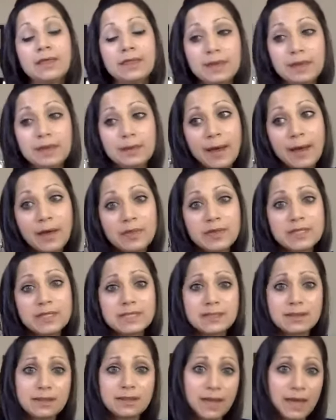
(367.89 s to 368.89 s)
Think about
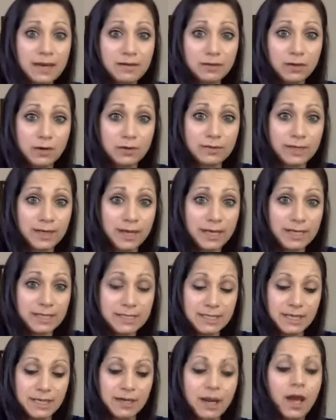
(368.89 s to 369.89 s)
this in the light of
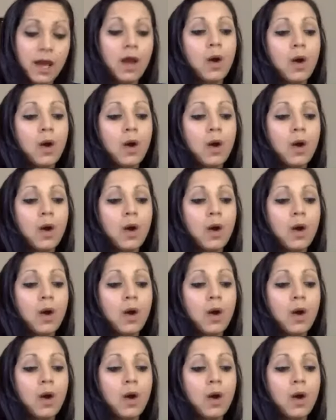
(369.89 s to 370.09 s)
COVID-19.